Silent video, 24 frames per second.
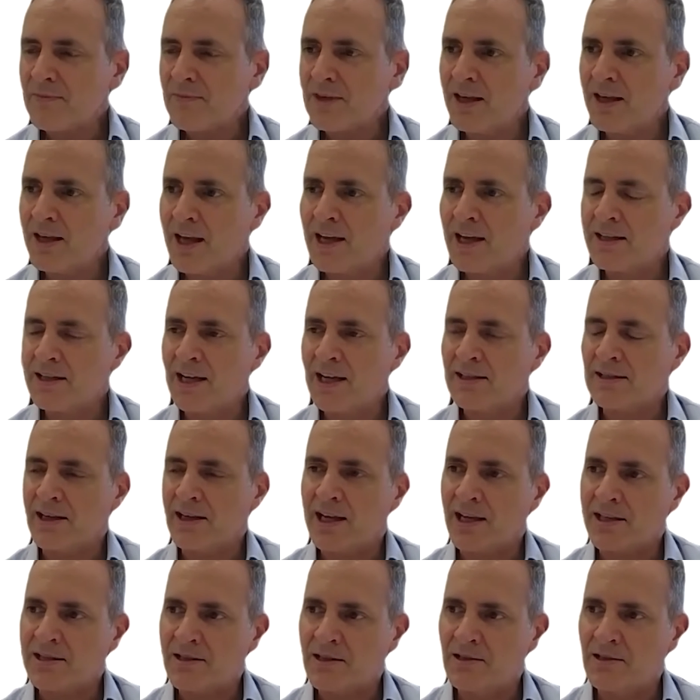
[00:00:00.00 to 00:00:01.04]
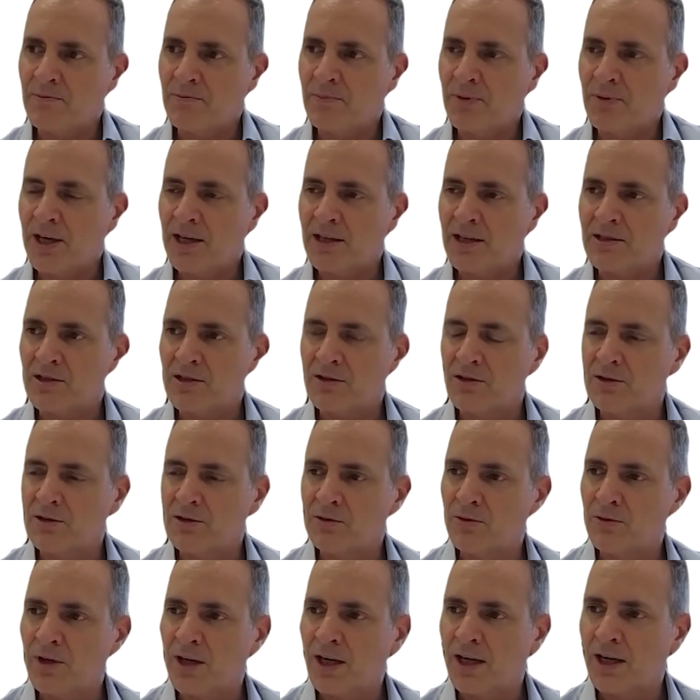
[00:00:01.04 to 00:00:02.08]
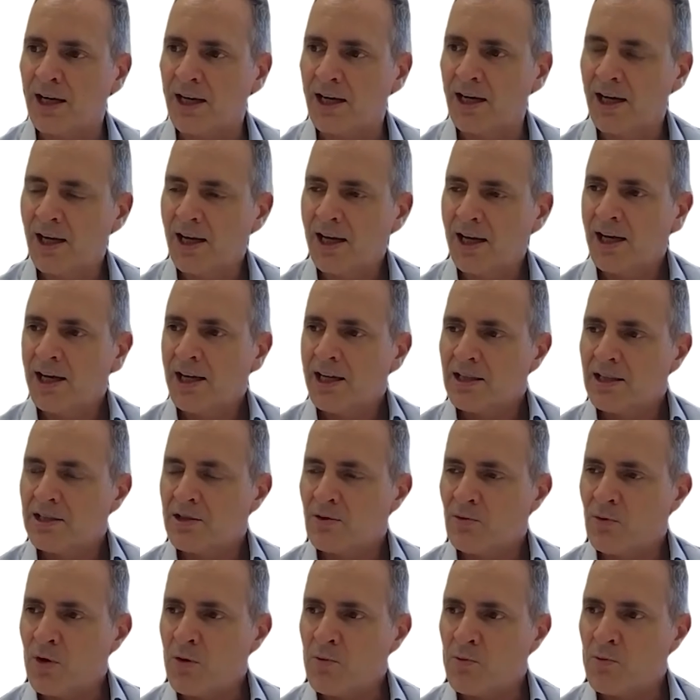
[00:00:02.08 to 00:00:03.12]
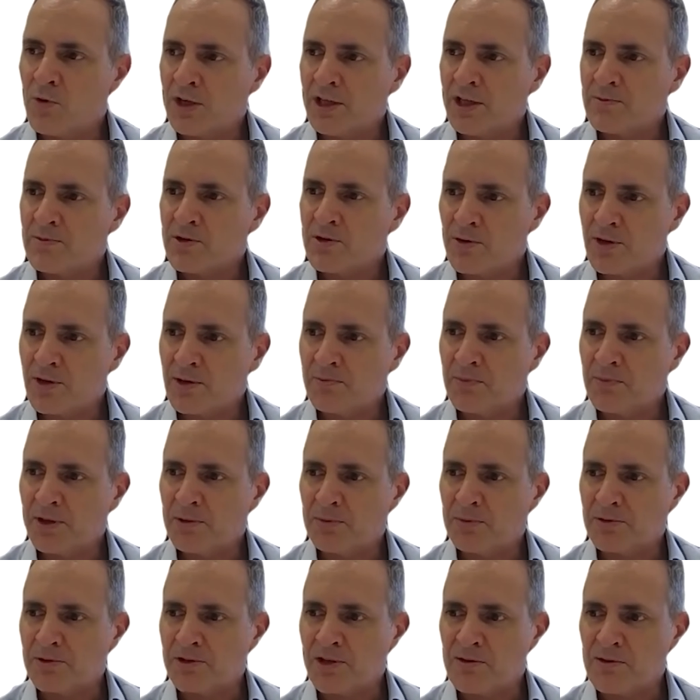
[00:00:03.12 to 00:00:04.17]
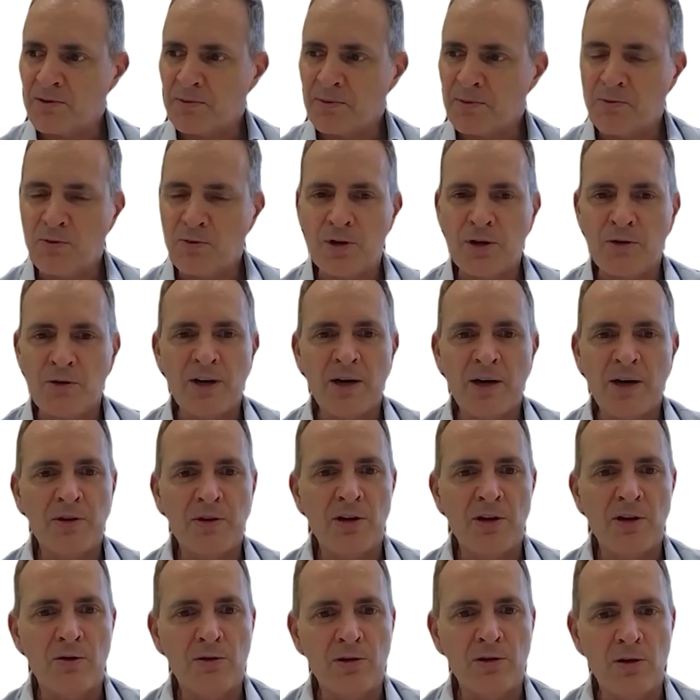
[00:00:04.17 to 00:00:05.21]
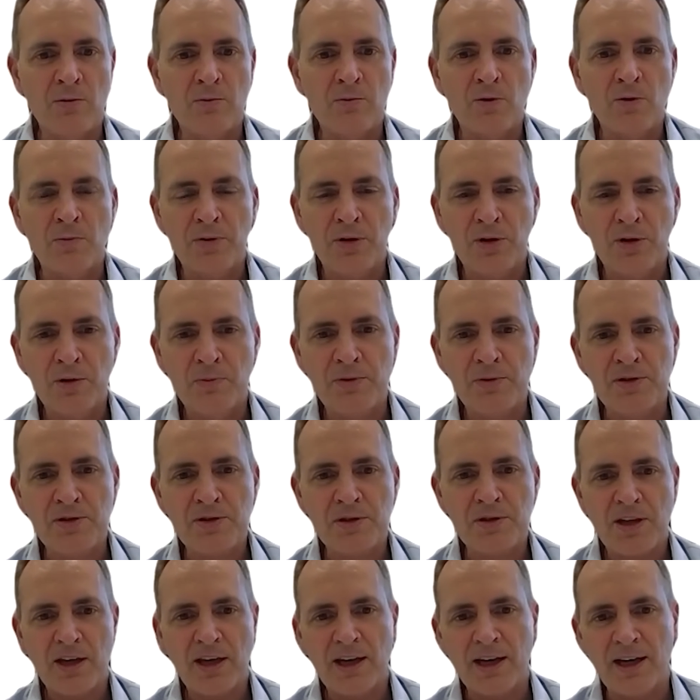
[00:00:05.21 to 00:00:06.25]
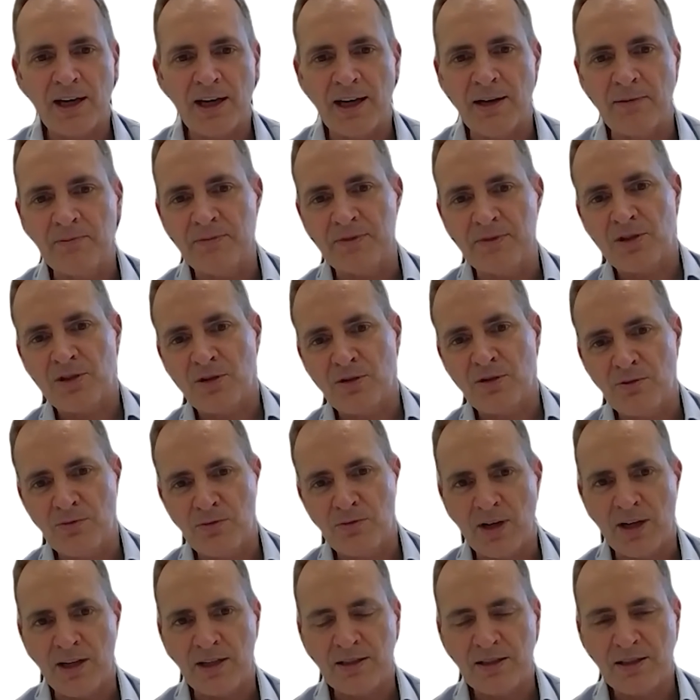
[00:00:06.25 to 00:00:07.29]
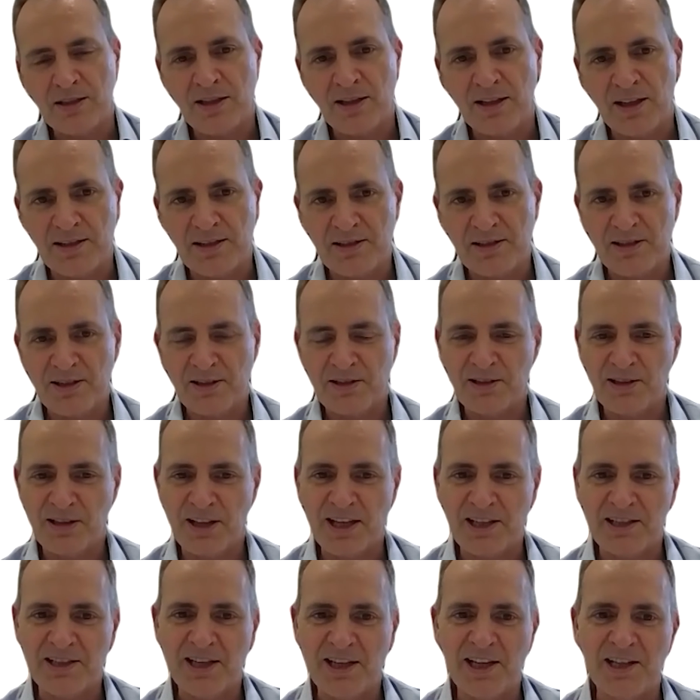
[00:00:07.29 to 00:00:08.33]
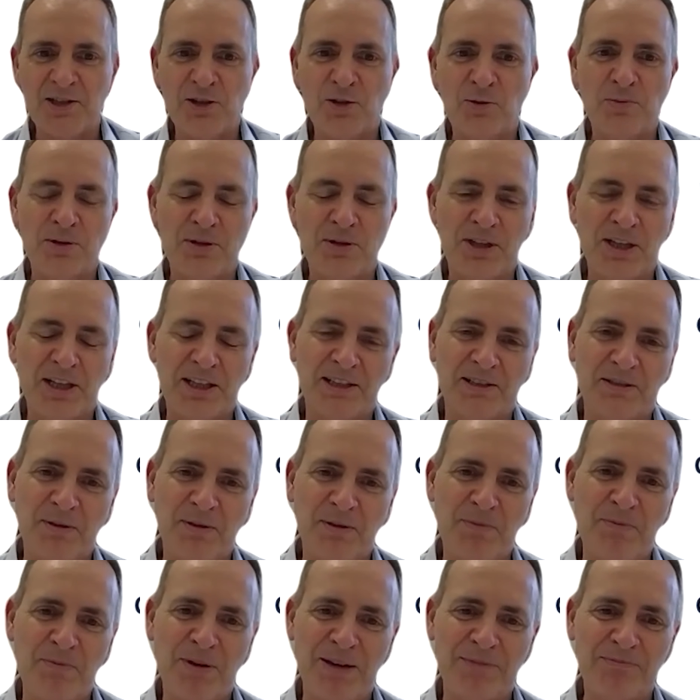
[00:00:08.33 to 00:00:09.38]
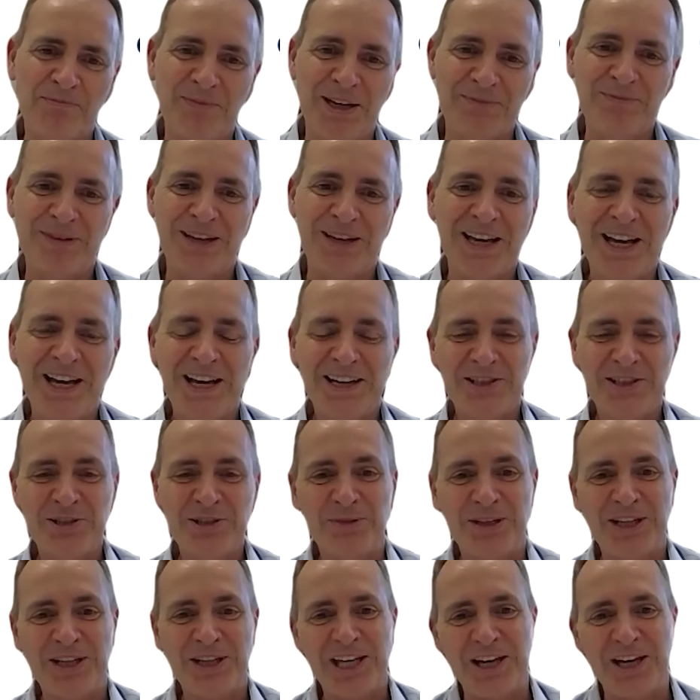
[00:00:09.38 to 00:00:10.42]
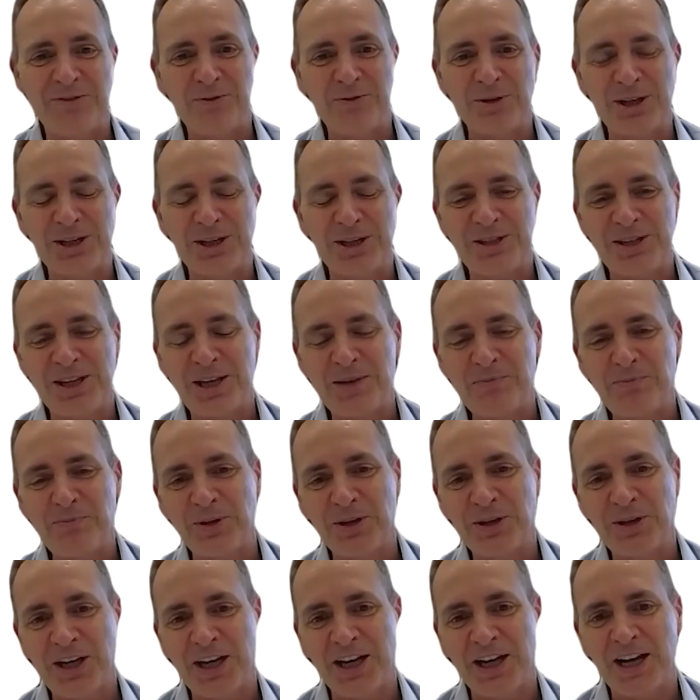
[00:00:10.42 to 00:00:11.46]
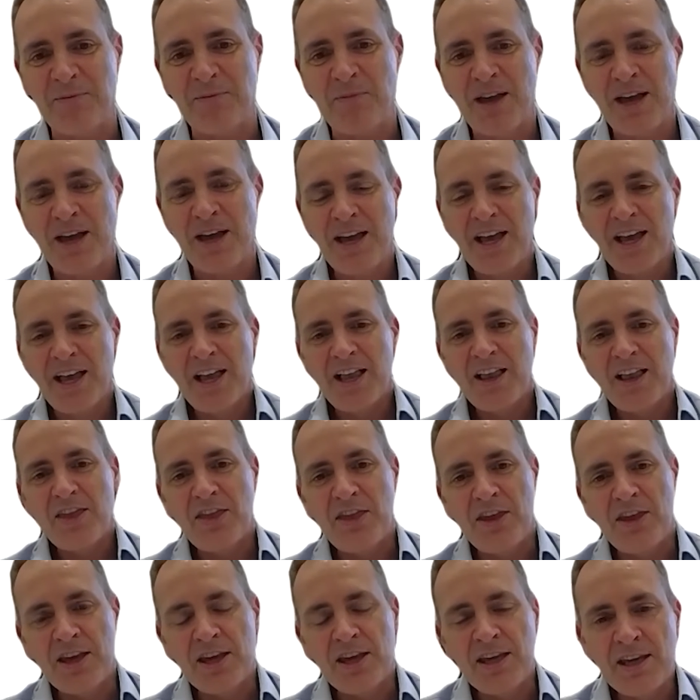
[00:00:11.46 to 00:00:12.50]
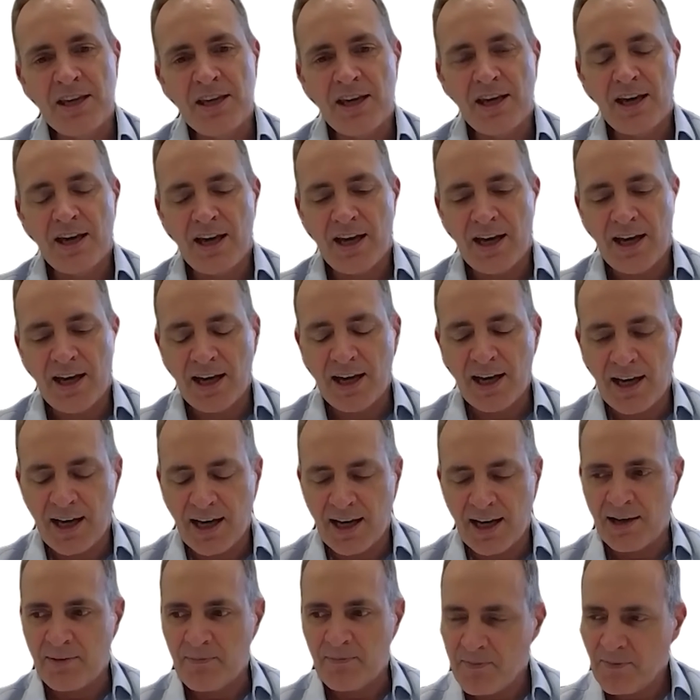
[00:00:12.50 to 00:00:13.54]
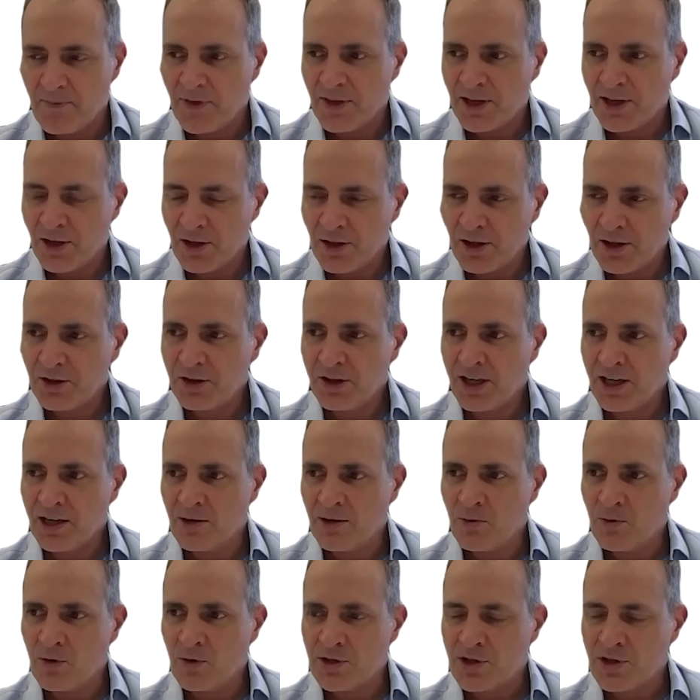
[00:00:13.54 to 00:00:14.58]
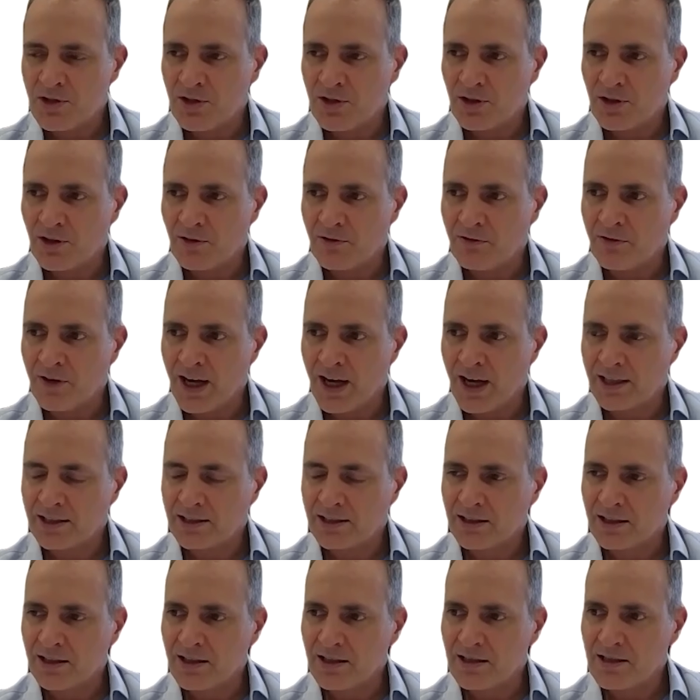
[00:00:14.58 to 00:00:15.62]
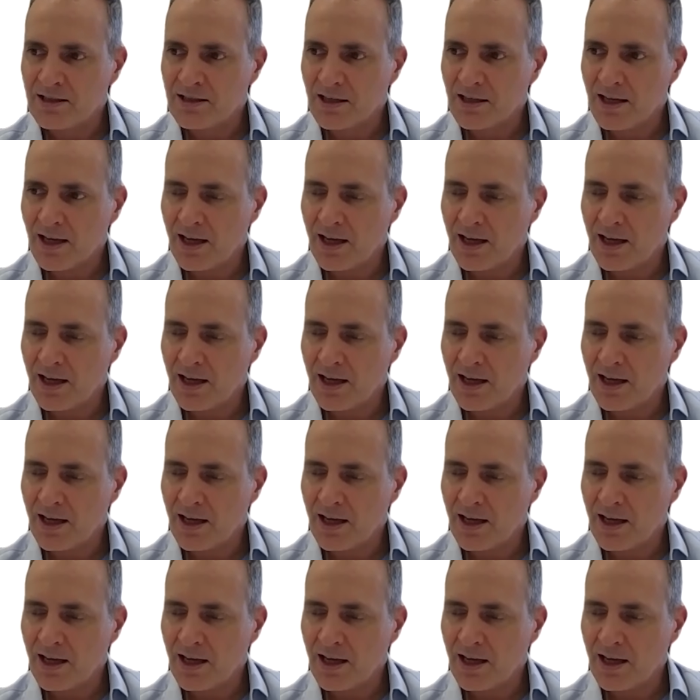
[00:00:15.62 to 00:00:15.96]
as compared to 1 William Street, people seem to be walking around with a whole lot more purpose to their day job. But that maybe I should be careful what I say. But the other thing was the fact that